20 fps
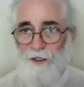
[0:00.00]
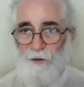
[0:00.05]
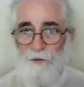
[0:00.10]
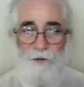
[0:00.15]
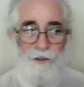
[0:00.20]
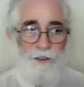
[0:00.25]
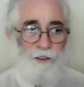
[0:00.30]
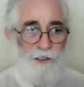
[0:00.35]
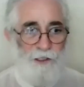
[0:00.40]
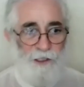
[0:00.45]

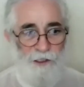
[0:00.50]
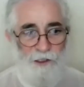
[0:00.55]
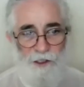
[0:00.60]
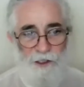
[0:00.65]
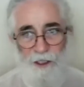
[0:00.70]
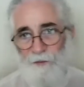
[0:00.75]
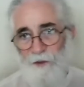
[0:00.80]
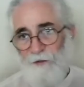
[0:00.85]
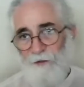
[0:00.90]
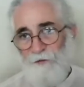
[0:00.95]
Where is this
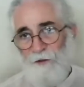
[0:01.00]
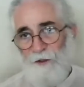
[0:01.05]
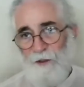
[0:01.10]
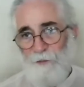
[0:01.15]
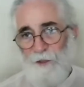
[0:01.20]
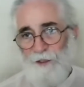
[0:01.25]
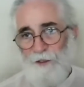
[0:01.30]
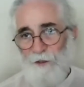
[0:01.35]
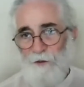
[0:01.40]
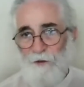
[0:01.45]
coming from?
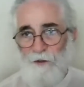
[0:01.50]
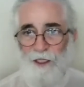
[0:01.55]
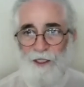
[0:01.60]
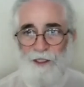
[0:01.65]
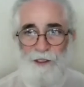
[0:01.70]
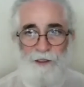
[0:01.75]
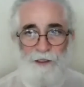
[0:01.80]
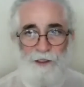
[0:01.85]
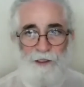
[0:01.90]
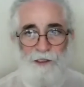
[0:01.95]
I don't
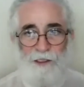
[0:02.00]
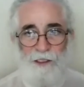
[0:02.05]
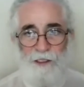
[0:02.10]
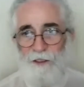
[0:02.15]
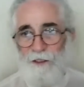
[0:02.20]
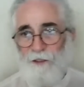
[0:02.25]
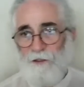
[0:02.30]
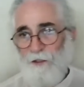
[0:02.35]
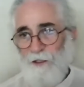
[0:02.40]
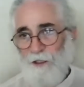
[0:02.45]
like this. I
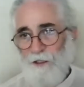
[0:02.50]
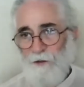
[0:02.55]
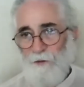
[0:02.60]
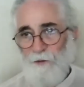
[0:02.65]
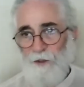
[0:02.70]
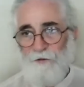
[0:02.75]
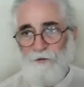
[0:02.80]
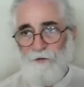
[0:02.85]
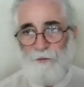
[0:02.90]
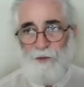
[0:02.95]
need to get
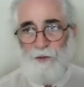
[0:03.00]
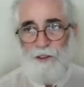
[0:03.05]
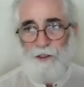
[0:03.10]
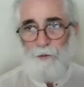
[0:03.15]
away from this.